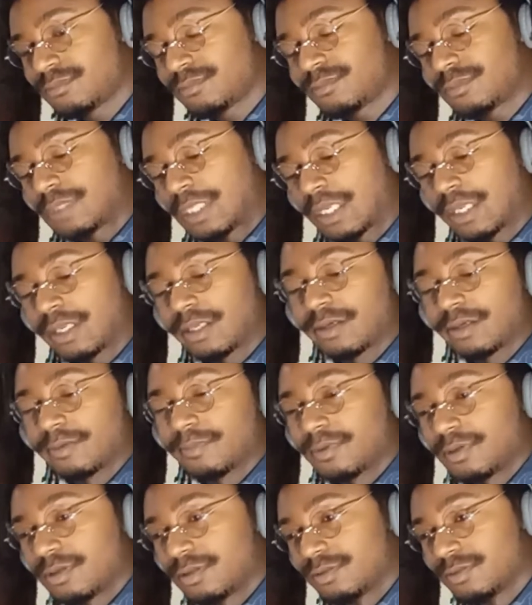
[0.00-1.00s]
Damn,
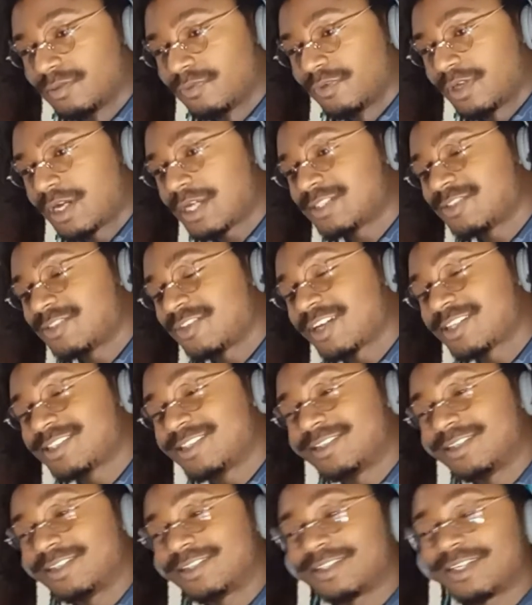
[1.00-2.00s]
bro. When I saw that shit
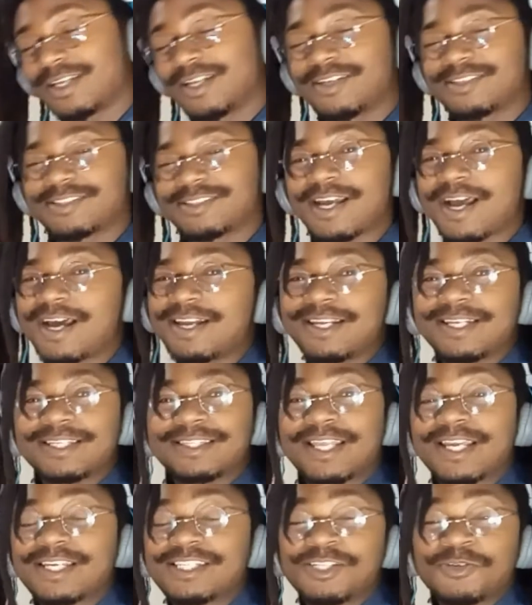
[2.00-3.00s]
in the theaters, I didn't
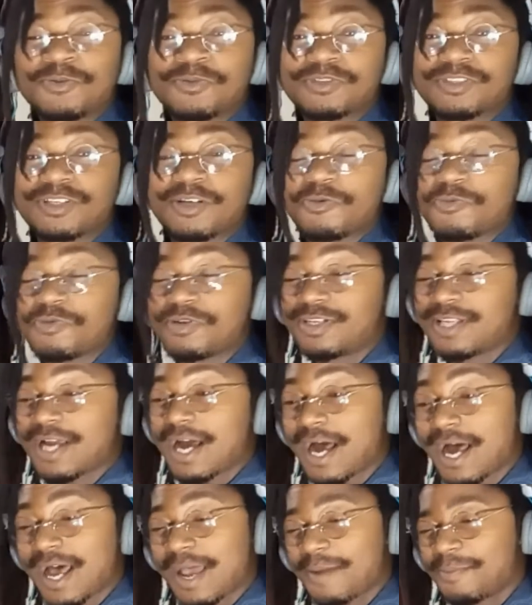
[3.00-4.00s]
think she was going to
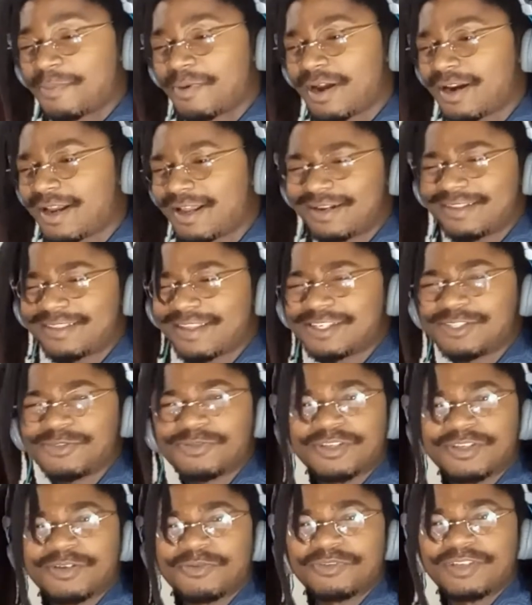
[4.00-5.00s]
die, bro. I didn't think she was
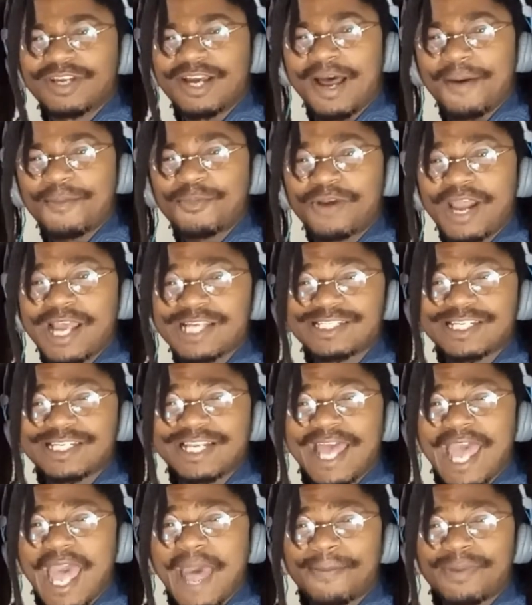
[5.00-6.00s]
going to die. When that shit
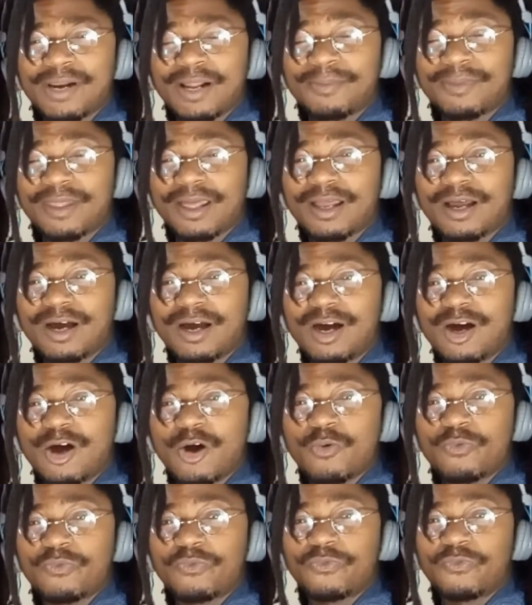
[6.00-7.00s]
happened, I'm like,
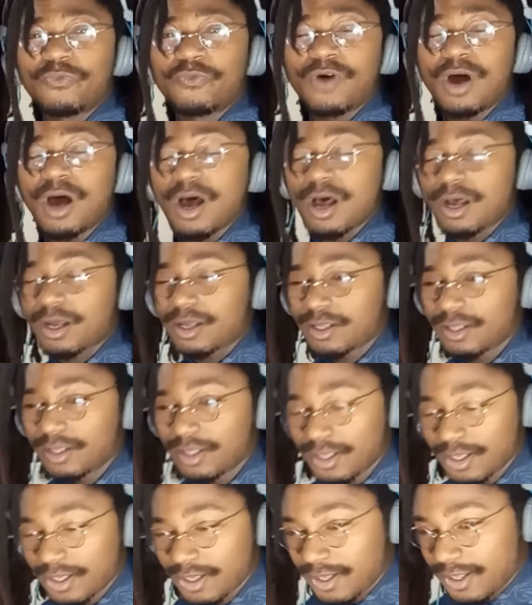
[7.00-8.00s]
oh, fuck.
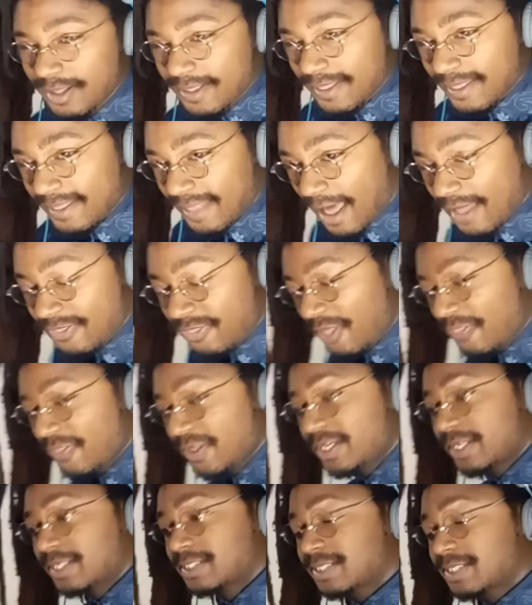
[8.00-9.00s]
I think
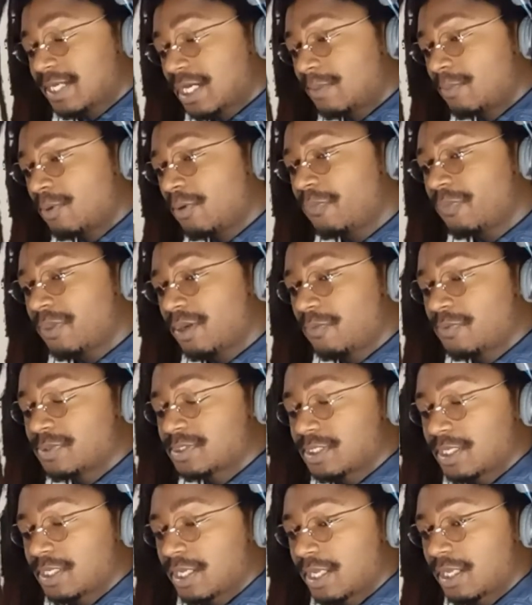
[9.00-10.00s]
the entire movie theater was
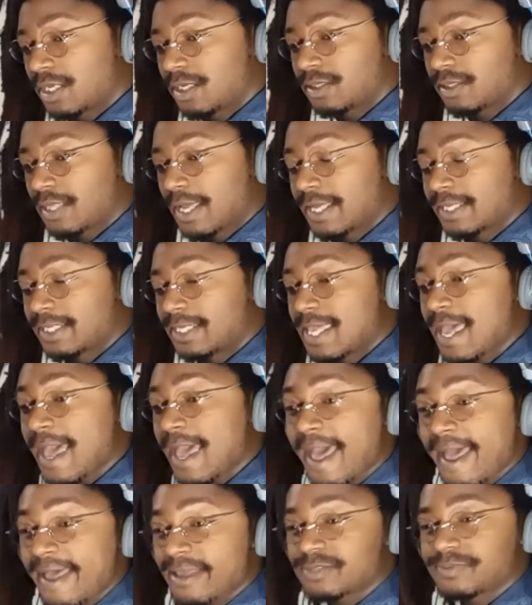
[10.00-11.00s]
like, had
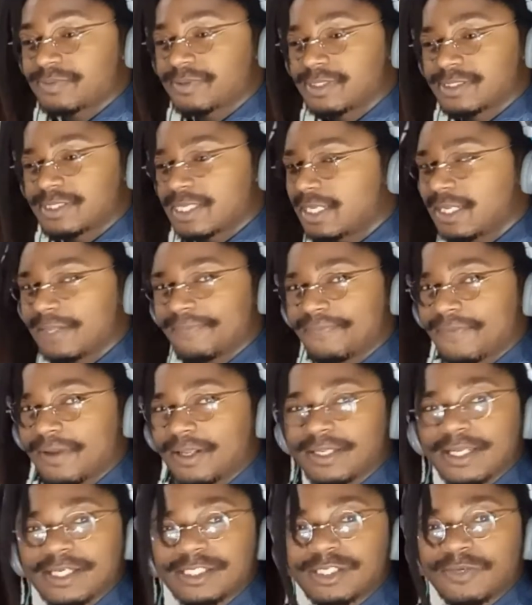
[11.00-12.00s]
gasped because they didn't think
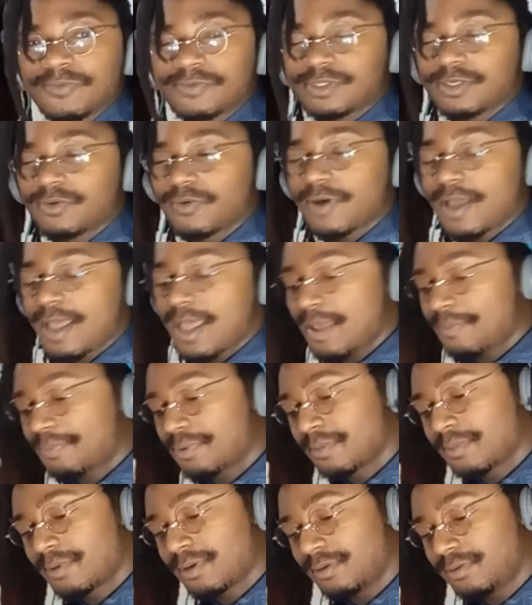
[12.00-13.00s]
that shit was going to happen,
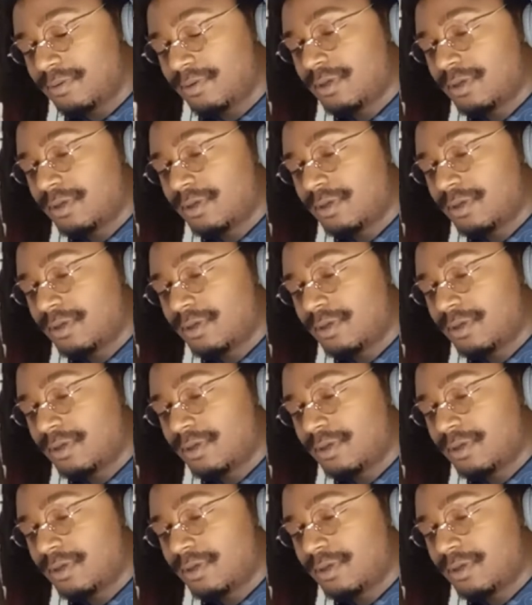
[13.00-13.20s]
bro.